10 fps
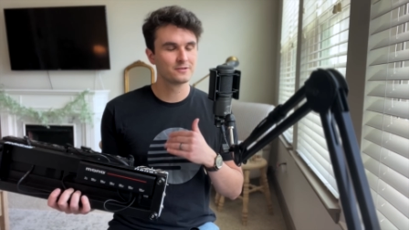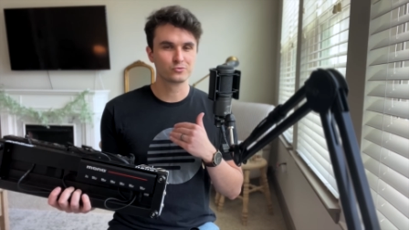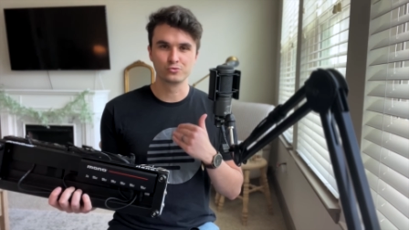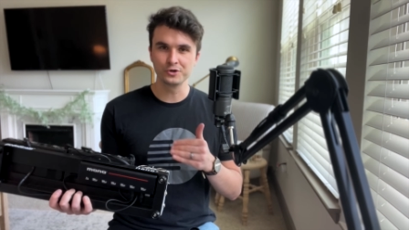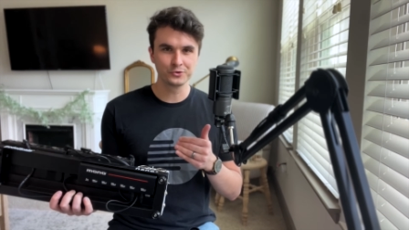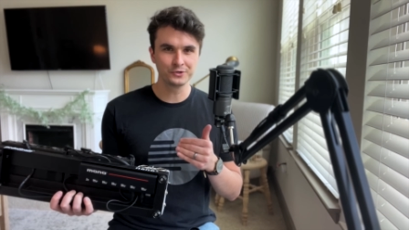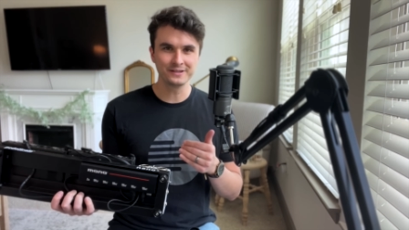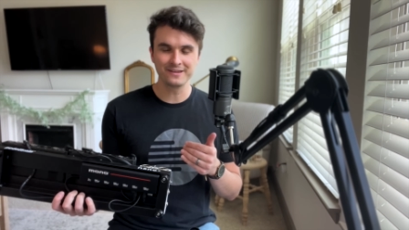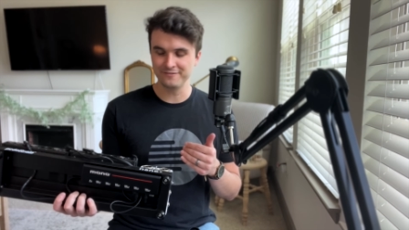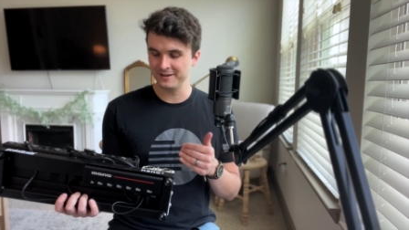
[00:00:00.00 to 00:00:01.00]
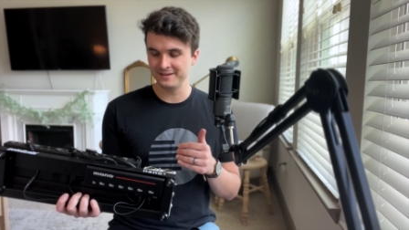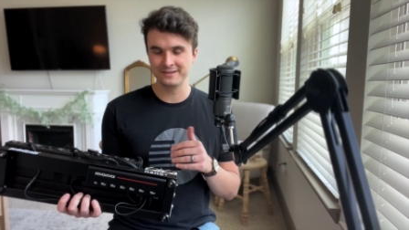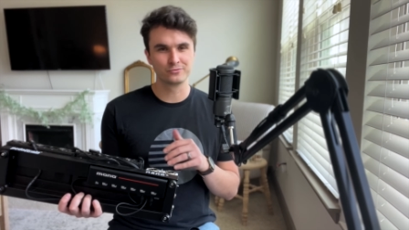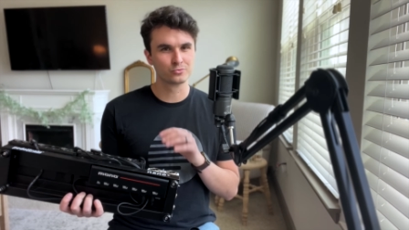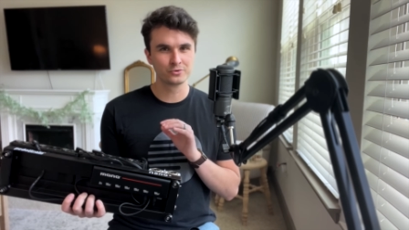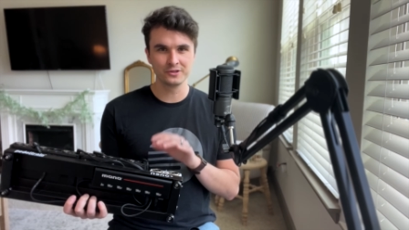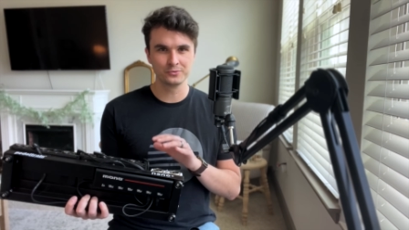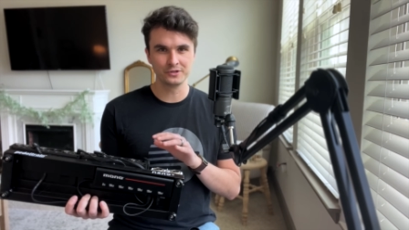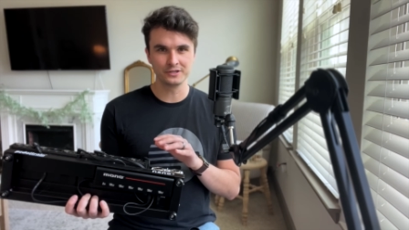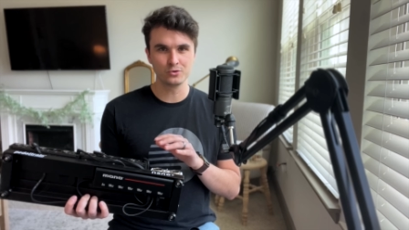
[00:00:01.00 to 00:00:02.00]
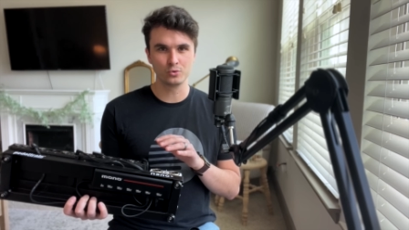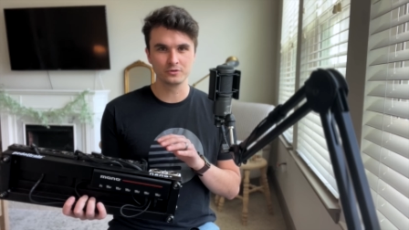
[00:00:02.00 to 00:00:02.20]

Really, really convenient, really, really cool.